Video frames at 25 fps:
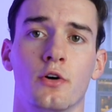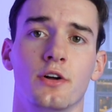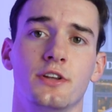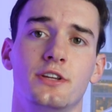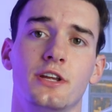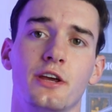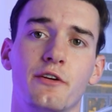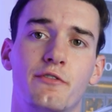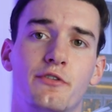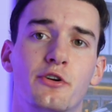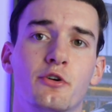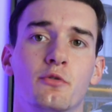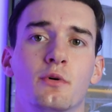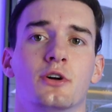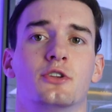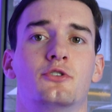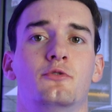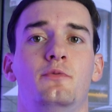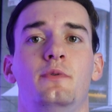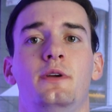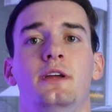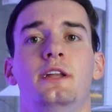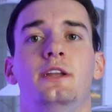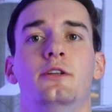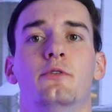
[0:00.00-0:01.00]
And if you want to
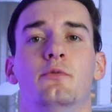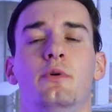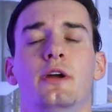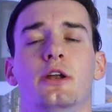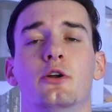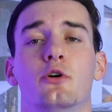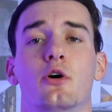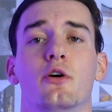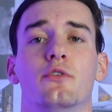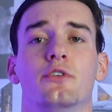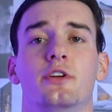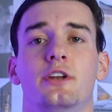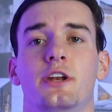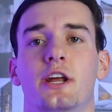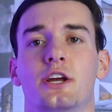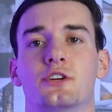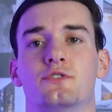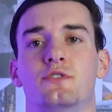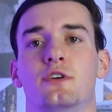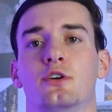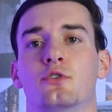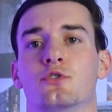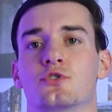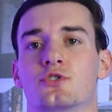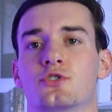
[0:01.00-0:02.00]
be the winner of the next
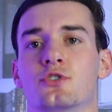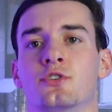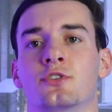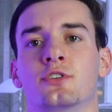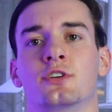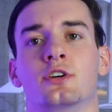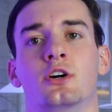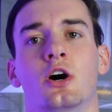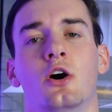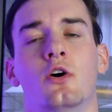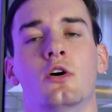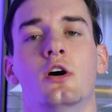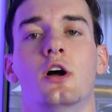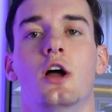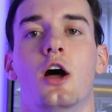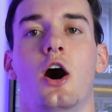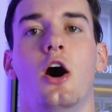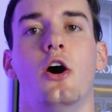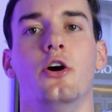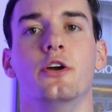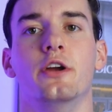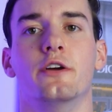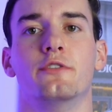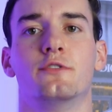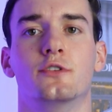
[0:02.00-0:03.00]
free consulting call,
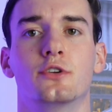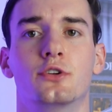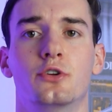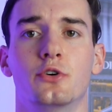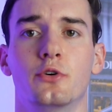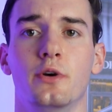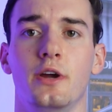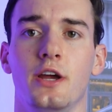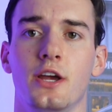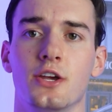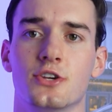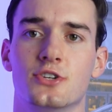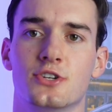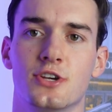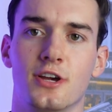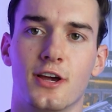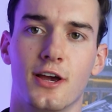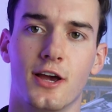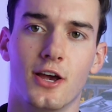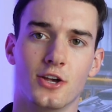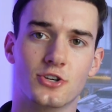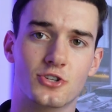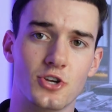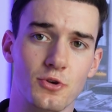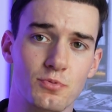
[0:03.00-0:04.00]
all you have to do is
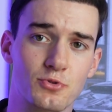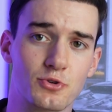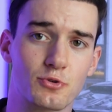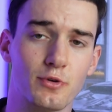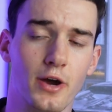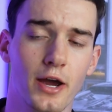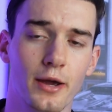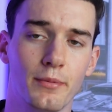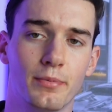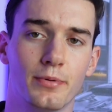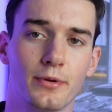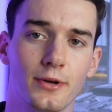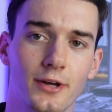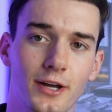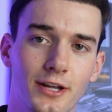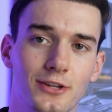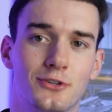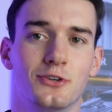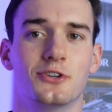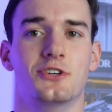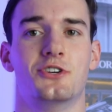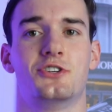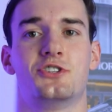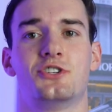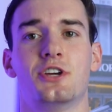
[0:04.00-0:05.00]
subscribe to
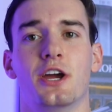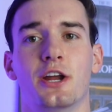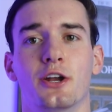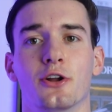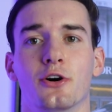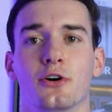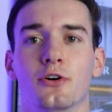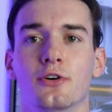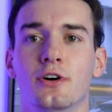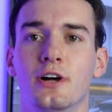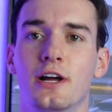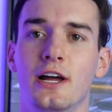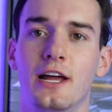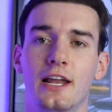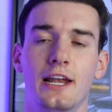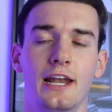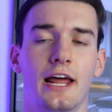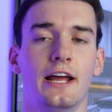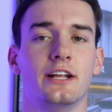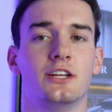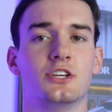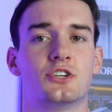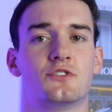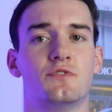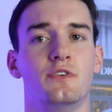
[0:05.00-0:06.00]
this channel,
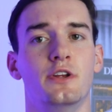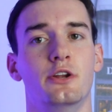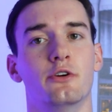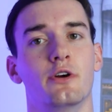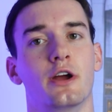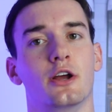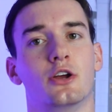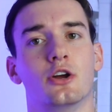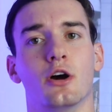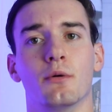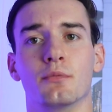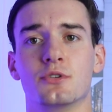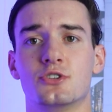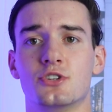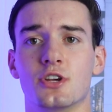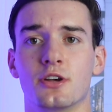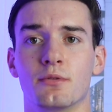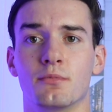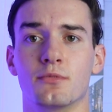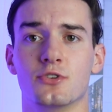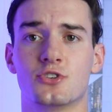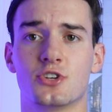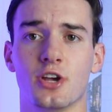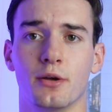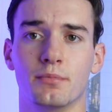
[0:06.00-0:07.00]
like this video and comment
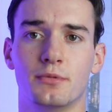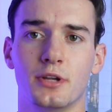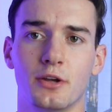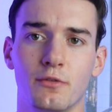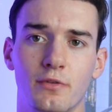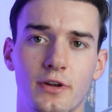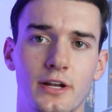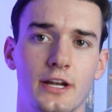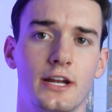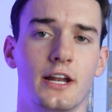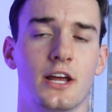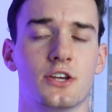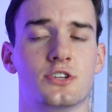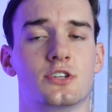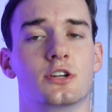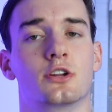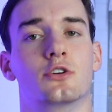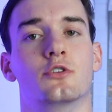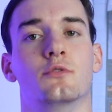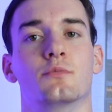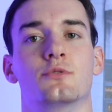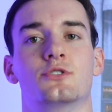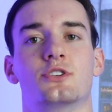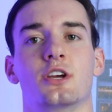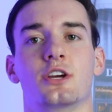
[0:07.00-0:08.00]
something really nice in the
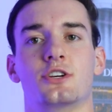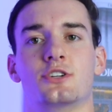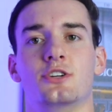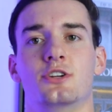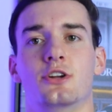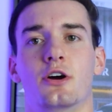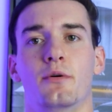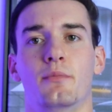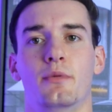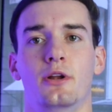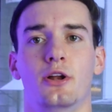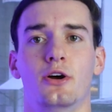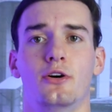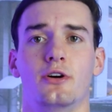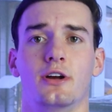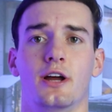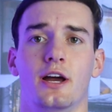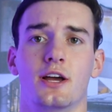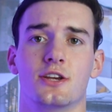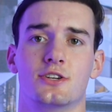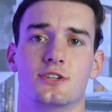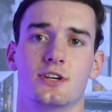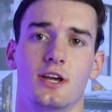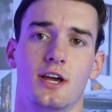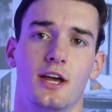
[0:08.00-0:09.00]
comment section down below,
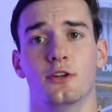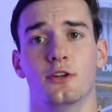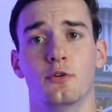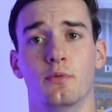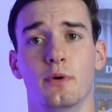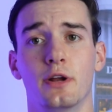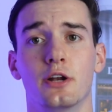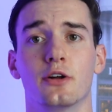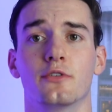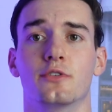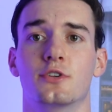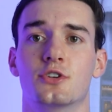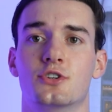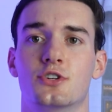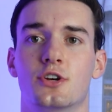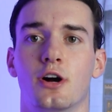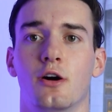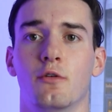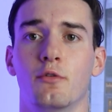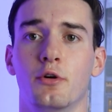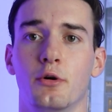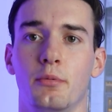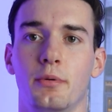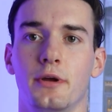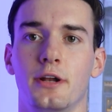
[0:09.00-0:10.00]
guys. The winner of this call
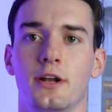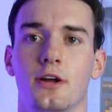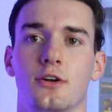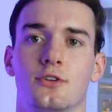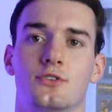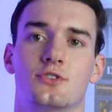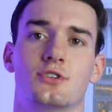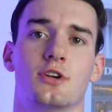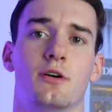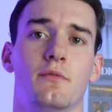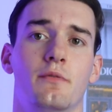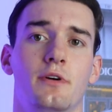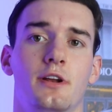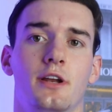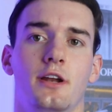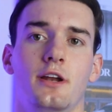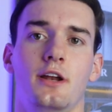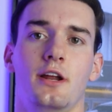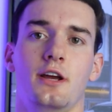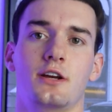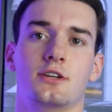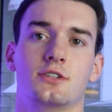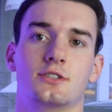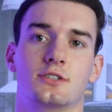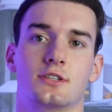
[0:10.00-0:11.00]
will be announced somewhere in the
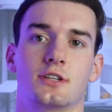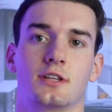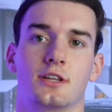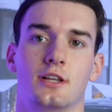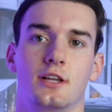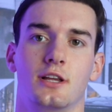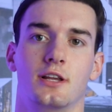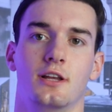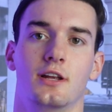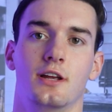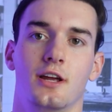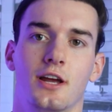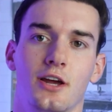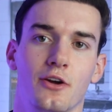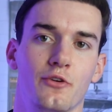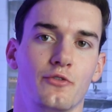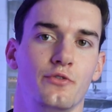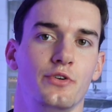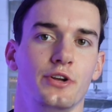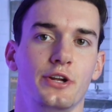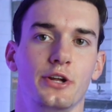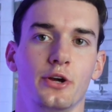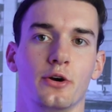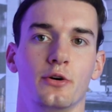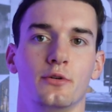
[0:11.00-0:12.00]
next
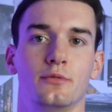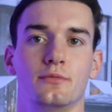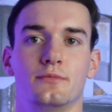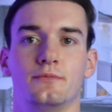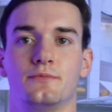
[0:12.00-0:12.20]
video.